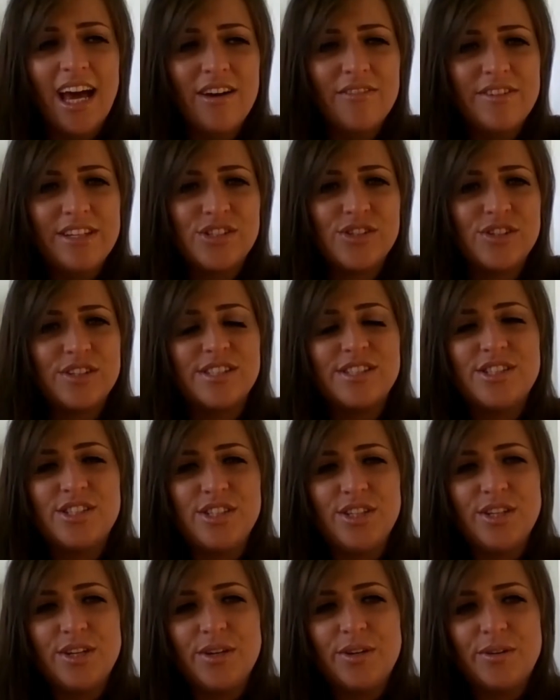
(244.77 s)
Out of interest,
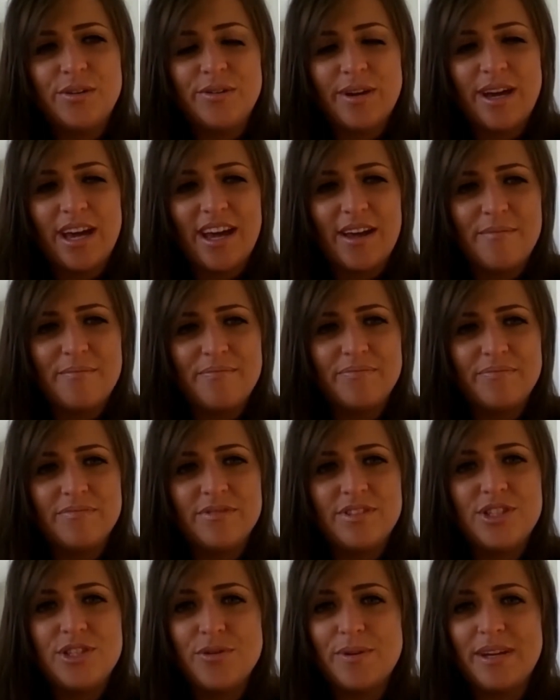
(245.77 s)
do you
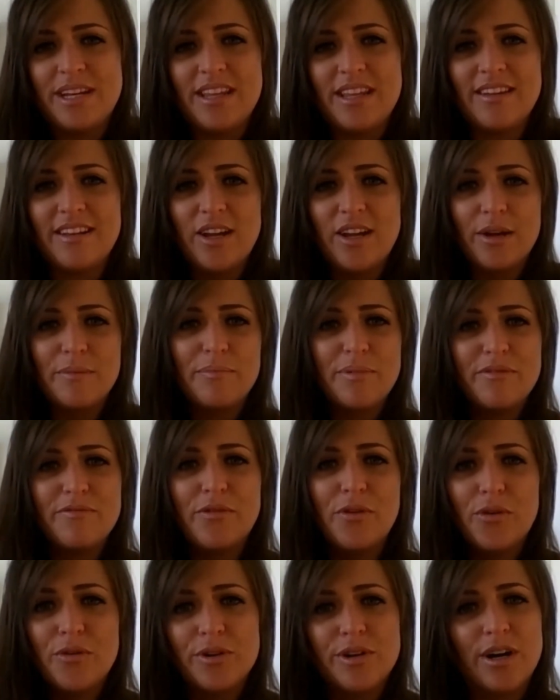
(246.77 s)
do anything like
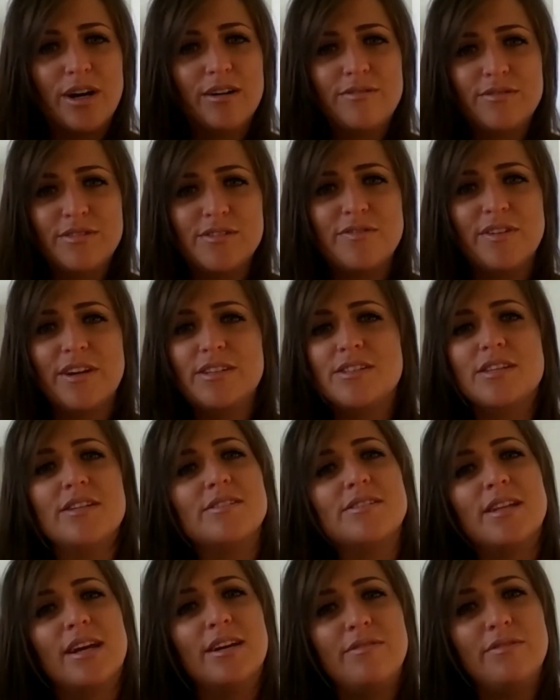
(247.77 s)
before and after
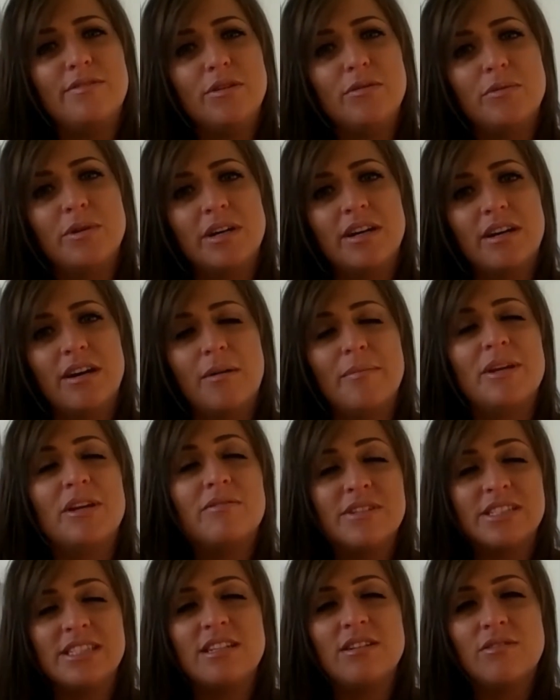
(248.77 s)
photos? Like if you were, I mean,
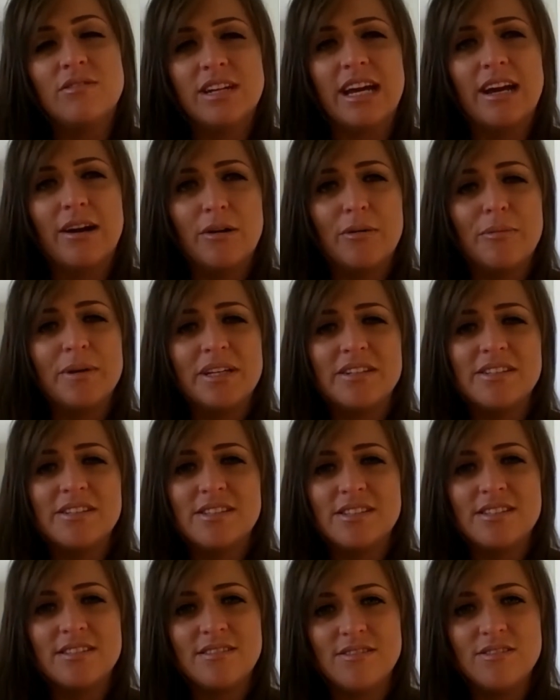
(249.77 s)
obviously not now
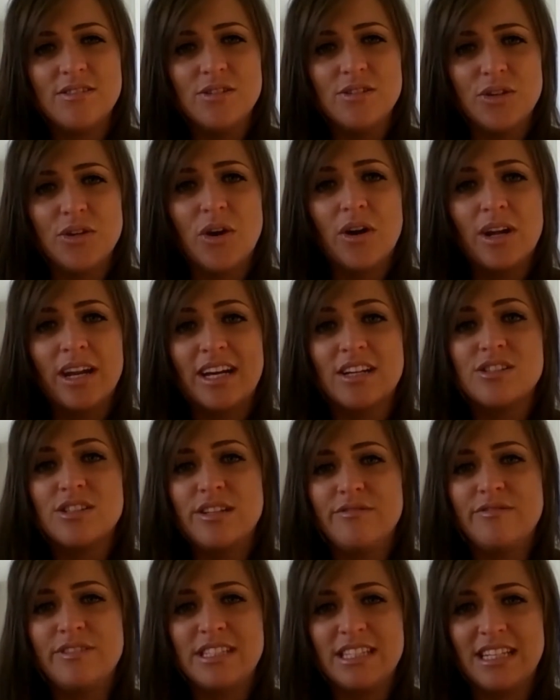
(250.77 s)
because you can't
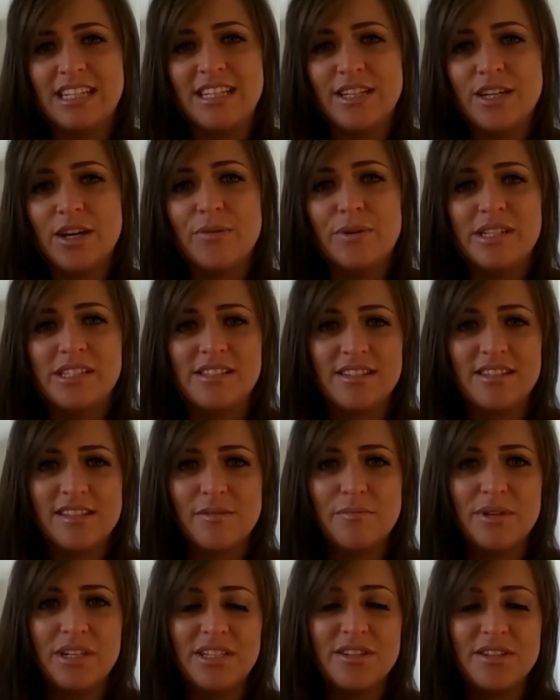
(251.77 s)
actually physically go into
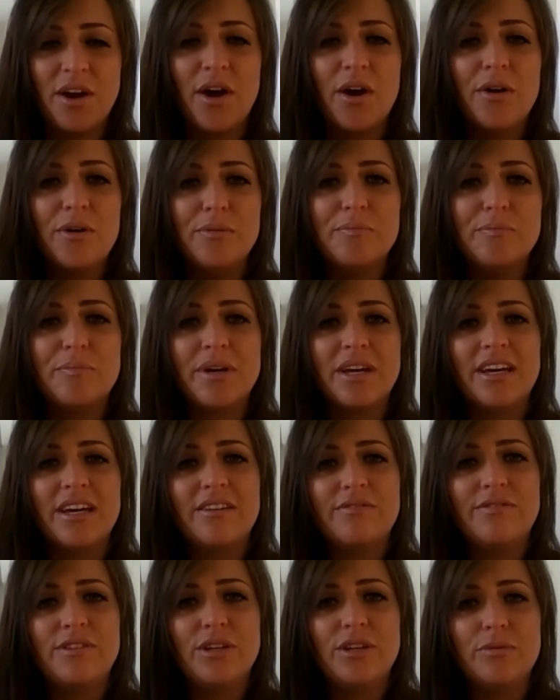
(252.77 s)
somebody's home. But
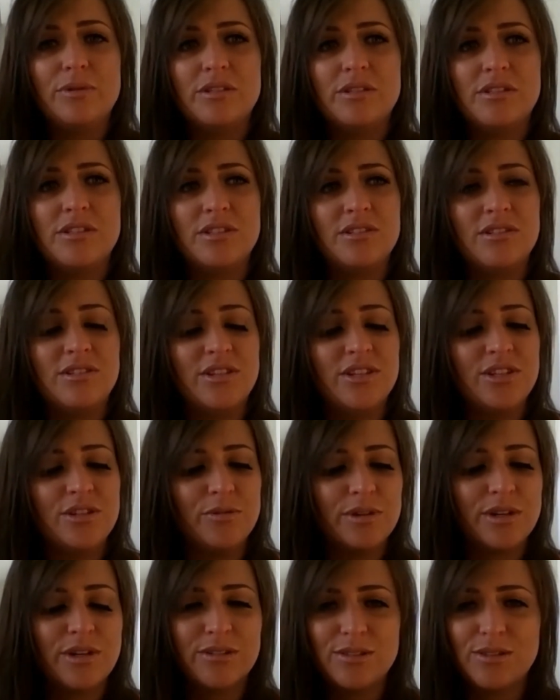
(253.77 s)
if you were to
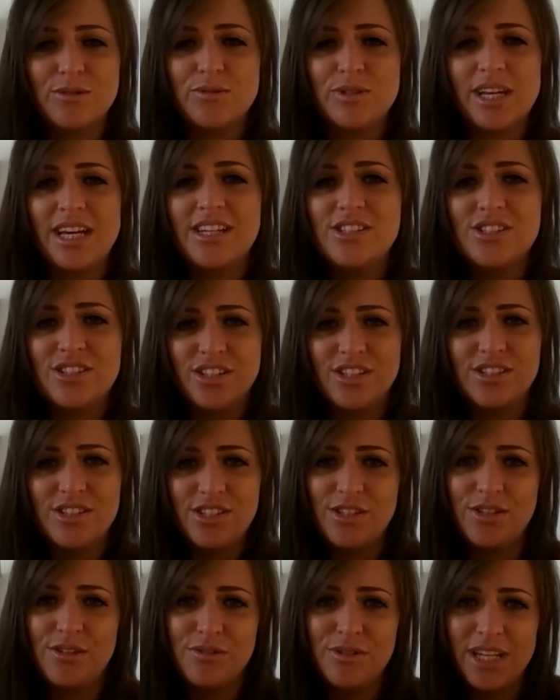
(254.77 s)
do a consultation,
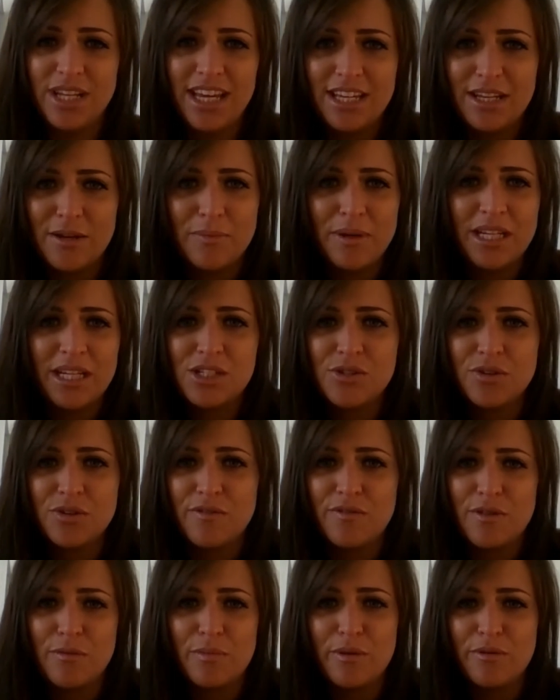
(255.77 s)
do you take a picture
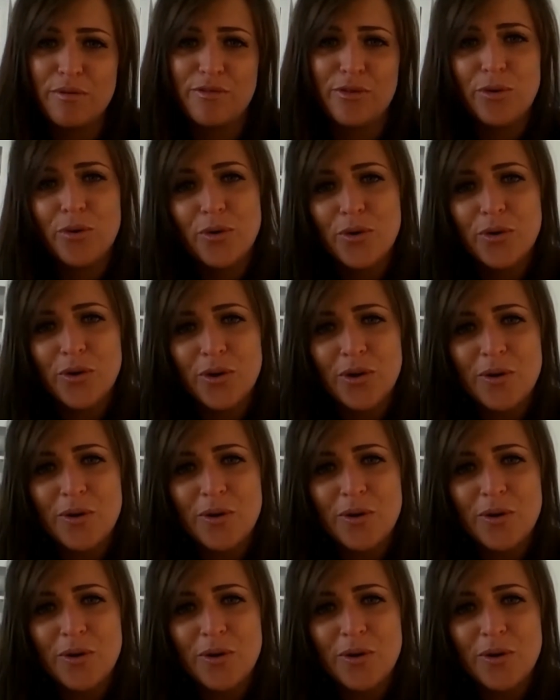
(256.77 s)
of the before?